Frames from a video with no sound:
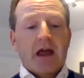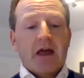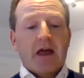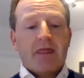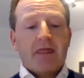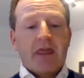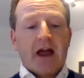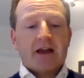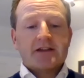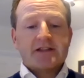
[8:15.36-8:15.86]

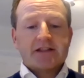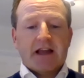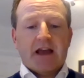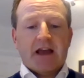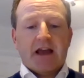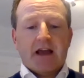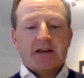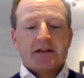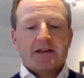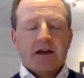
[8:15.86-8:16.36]
That
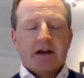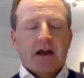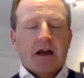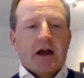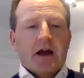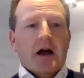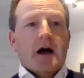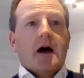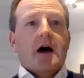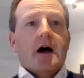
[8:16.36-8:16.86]
said,
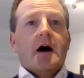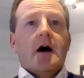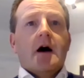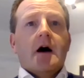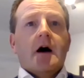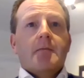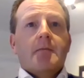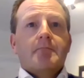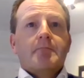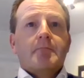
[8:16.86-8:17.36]

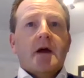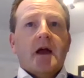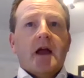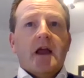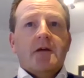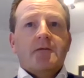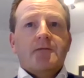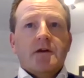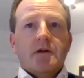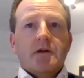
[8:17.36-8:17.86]

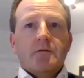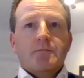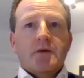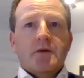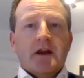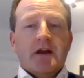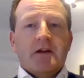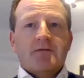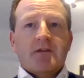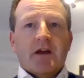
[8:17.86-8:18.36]
if you
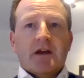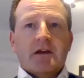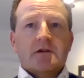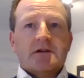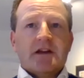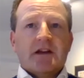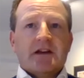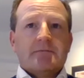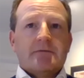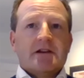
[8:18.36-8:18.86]
believe that your
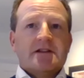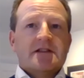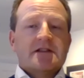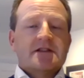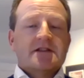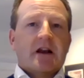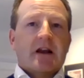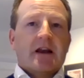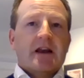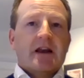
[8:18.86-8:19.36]
database
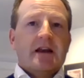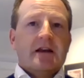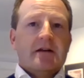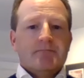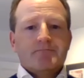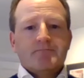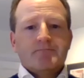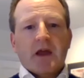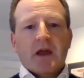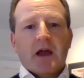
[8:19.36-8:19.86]
is clean
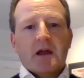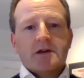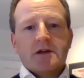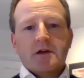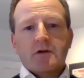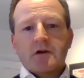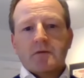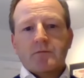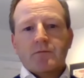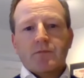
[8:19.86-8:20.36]
and
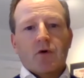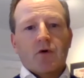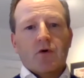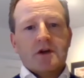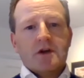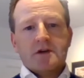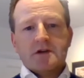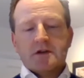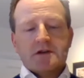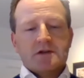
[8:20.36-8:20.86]
you can
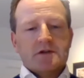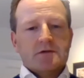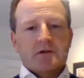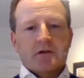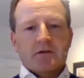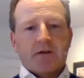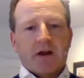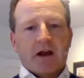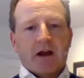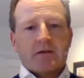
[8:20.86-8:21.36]
point to
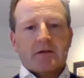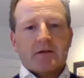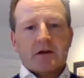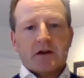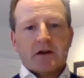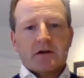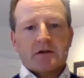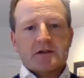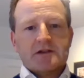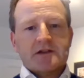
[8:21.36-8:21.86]
the fact
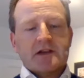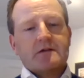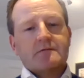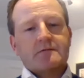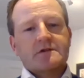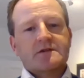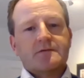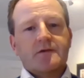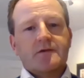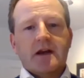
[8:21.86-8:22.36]
that consent
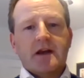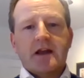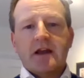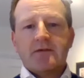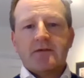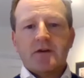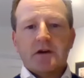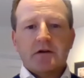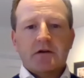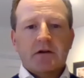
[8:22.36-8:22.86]
was freely
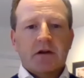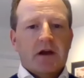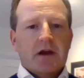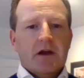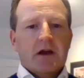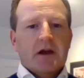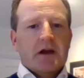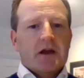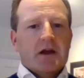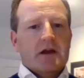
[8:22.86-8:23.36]
given,
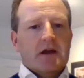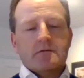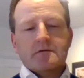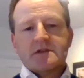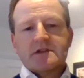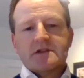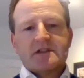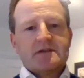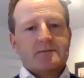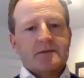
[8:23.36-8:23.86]
it
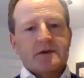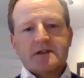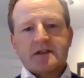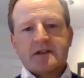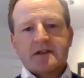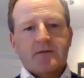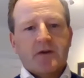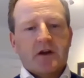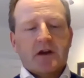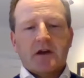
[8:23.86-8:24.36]
was
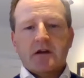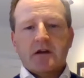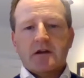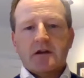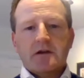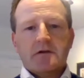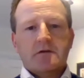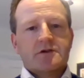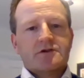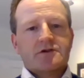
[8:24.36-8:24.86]
specific,
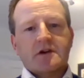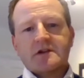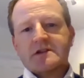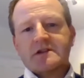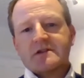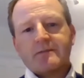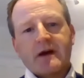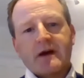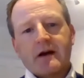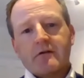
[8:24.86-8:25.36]
you're
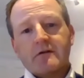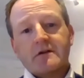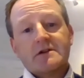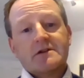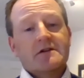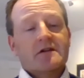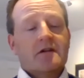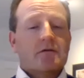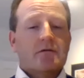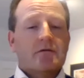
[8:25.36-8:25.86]
transparent,
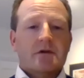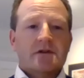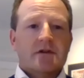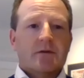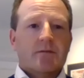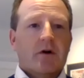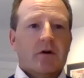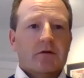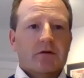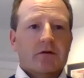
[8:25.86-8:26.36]
in other words,
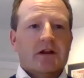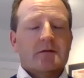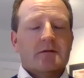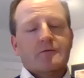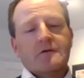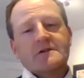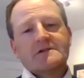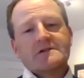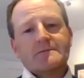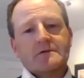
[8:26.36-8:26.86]
upholding the
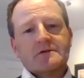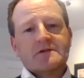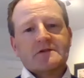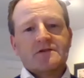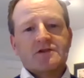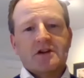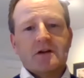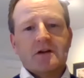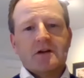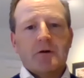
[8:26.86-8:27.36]
principles of
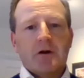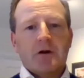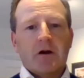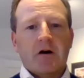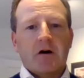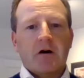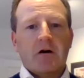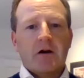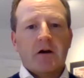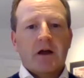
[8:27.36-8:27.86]

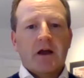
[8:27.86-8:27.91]
GDPR,